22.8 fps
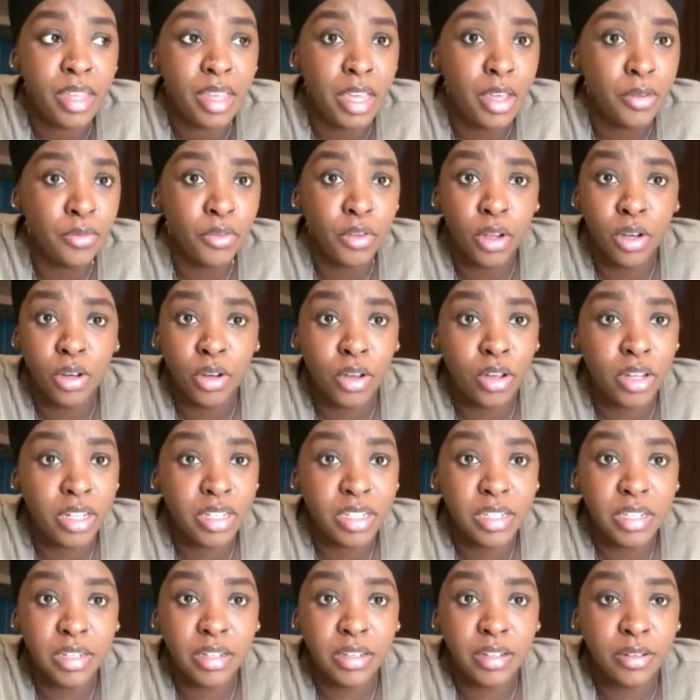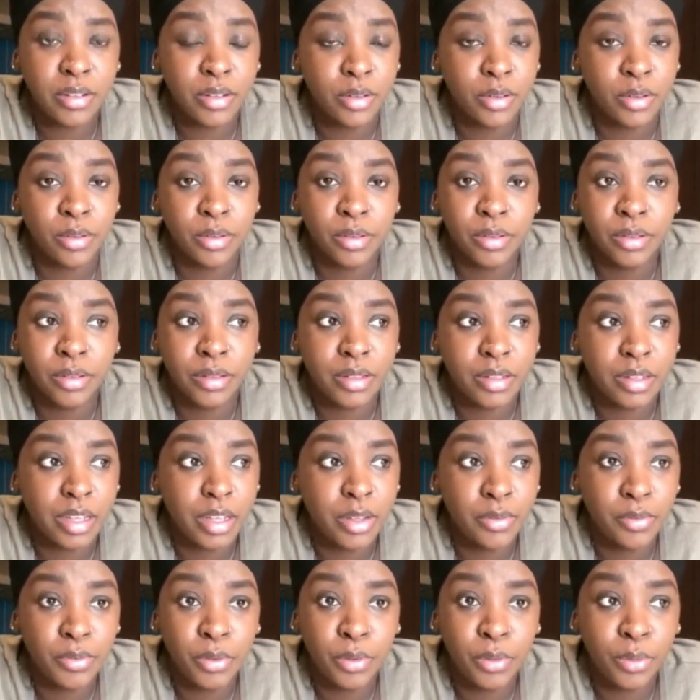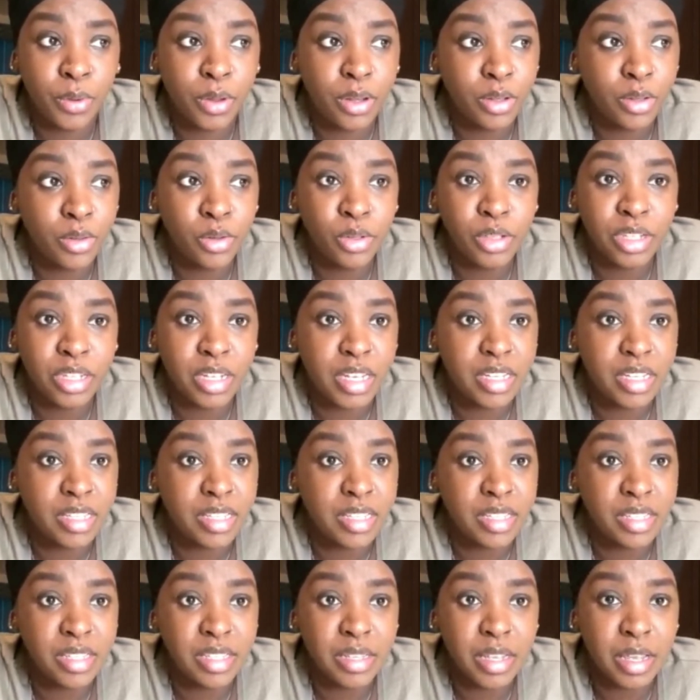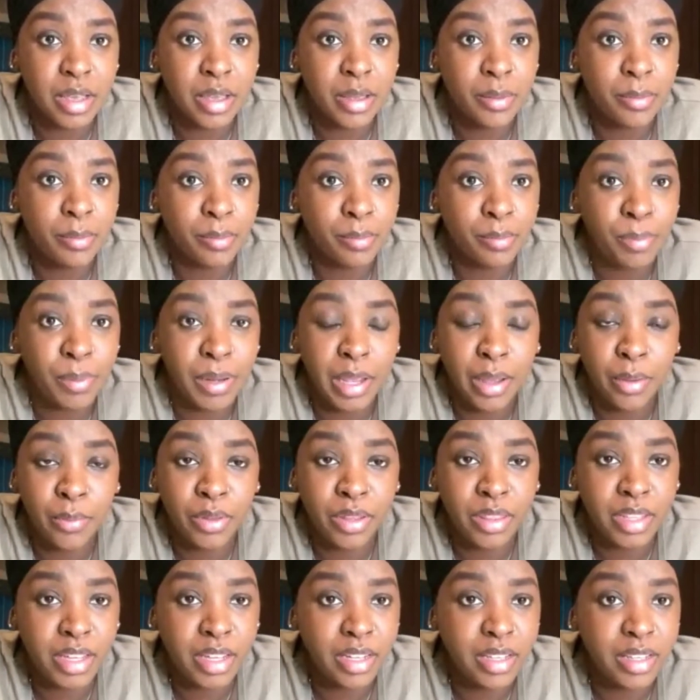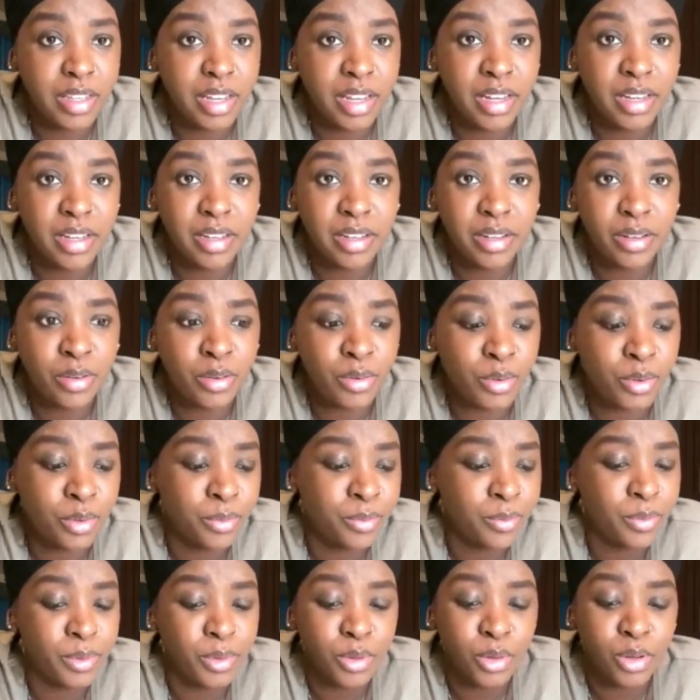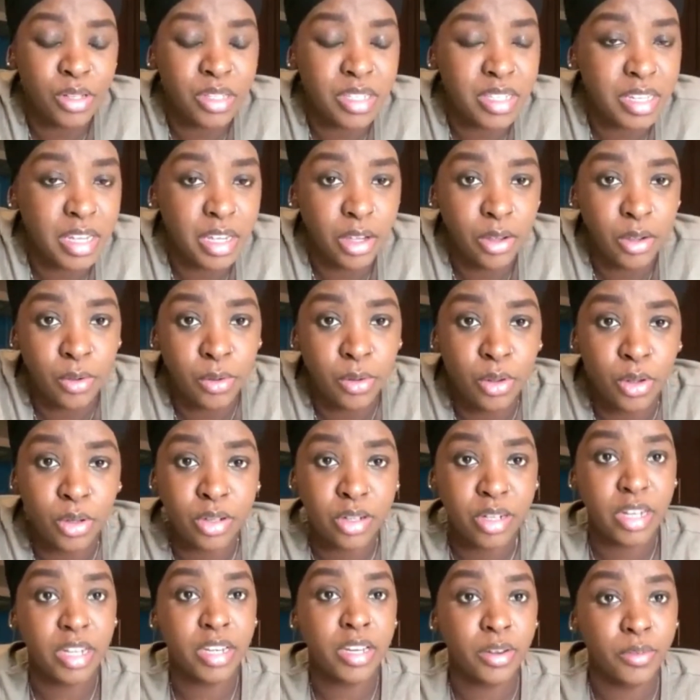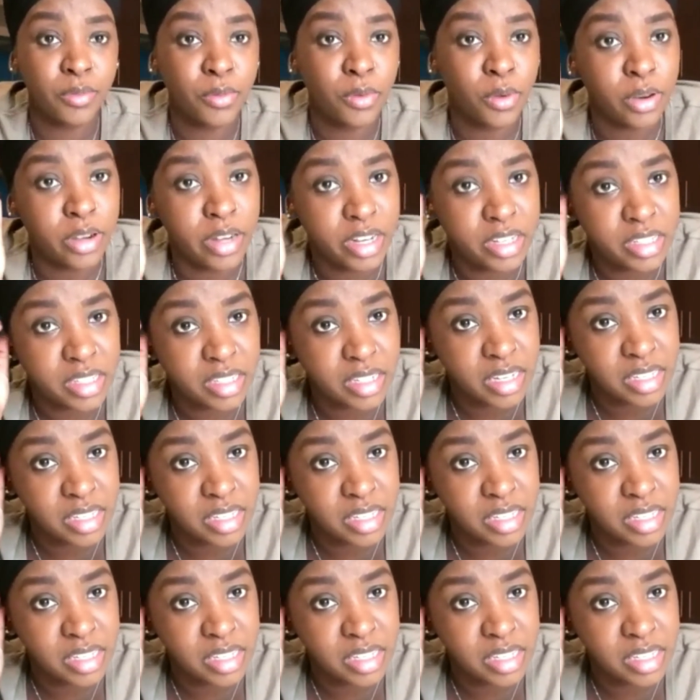If you're not, you know, if you want to just play with it, then, you know, don't say you're trading Forex.